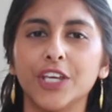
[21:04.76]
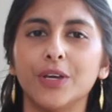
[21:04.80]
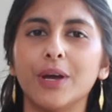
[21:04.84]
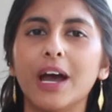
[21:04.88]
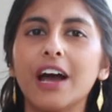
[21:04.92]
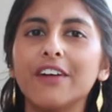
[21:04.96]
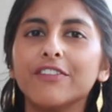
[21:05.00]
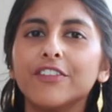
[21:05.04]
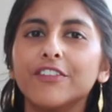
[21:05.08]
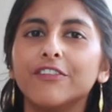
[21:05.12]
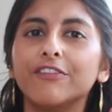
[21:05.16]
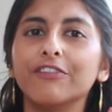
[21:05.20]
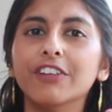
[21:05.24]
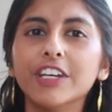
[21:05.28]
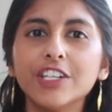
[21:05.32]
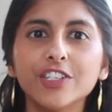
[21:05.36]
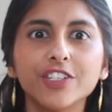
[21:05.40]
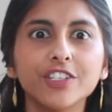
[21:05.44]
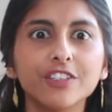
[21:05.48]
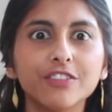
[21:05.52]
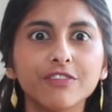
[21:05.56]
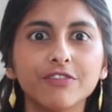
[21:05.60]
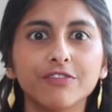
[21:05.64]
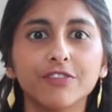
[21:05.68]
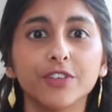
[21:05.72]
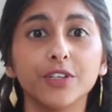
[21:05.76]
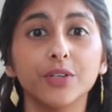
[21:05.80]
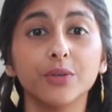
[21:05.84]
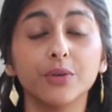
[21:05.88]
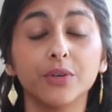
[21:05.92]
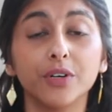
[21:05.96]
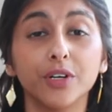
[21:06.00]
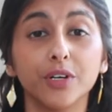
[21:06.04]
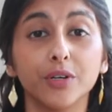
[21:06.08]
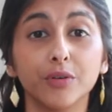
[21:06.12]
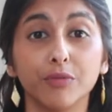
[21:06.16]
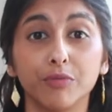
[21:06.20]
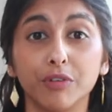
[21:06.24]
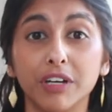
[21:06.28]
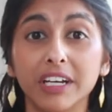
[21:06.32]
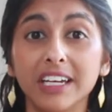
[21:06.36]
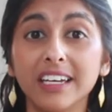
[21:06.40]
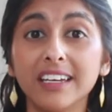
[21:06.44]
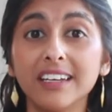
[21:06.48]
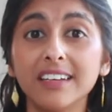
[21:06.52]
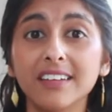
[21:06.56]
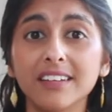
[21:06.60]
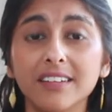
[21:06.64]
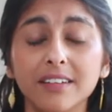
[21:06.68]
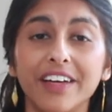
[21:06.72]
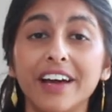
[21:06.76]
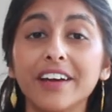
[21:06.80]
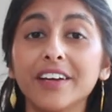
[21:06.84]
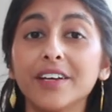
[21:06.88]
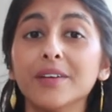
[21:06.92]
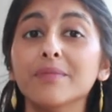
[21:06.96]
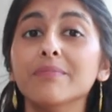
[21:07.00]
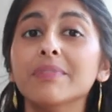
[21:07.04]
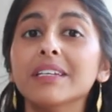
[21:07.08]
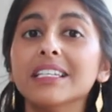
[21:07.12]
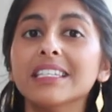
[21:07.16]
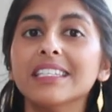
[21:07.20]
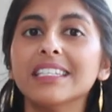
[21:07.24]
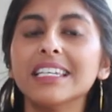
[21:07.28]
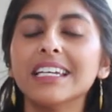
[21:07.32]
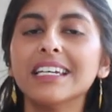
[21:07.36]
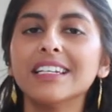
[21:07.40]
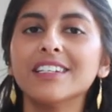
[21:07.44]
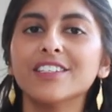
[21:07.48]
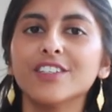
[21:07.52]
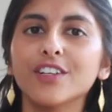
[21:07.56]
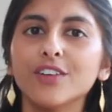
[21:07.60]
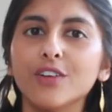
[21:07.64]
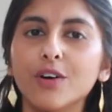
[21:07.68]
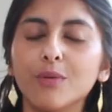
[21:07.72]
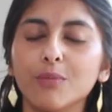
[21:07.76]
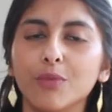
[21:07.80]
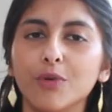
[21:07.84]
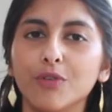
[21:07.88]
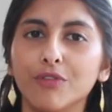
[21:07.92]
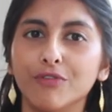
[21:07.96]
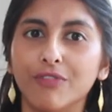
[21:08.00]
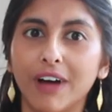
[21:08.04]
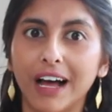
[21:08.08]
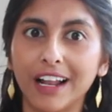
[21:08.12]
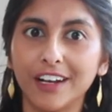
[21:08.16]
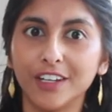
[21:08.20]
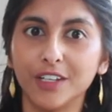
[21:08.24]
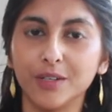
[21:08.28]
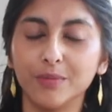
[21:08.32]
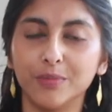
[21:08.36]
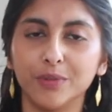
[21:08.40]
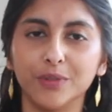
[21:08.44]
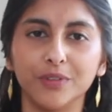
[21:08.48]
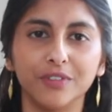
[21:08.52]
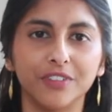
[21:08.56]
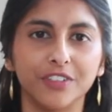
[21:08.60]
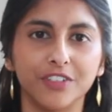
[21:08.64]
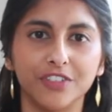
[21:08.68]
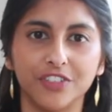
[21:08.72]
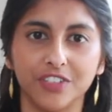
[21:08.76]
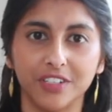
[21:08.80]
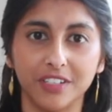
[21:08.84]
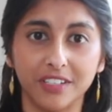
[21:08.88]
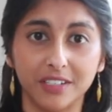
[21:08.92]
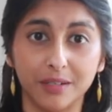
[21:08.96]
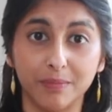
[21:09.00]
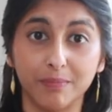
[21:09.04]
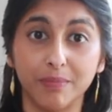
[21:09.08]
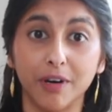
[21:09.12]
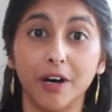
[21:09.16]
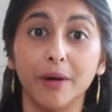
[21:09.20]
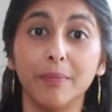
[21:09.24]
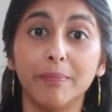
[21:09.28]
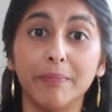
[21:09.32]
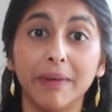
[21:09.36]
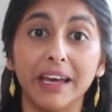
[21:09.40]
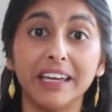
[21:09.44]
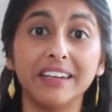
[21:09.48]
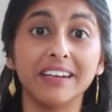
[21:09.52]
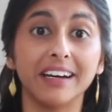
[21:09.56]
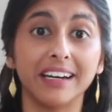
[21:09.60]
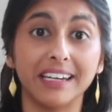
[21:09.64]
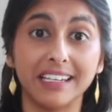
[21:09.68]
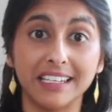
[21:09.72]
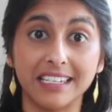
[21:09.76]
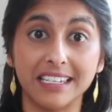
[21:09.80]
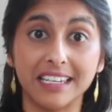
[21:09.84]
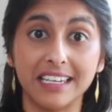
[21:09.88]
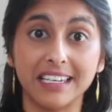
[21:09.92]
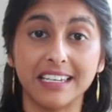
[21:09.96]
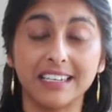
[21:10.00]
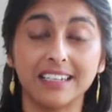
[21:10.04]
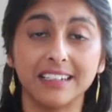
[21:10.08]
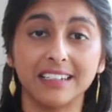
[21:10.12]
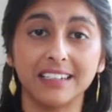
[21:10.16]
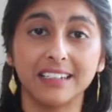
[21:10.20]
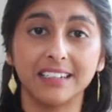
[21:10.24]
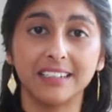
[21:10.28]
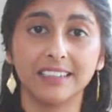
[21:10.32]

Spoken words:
you have a vision for your career, that can be seen as a lot more valuable than just a PubMed ID.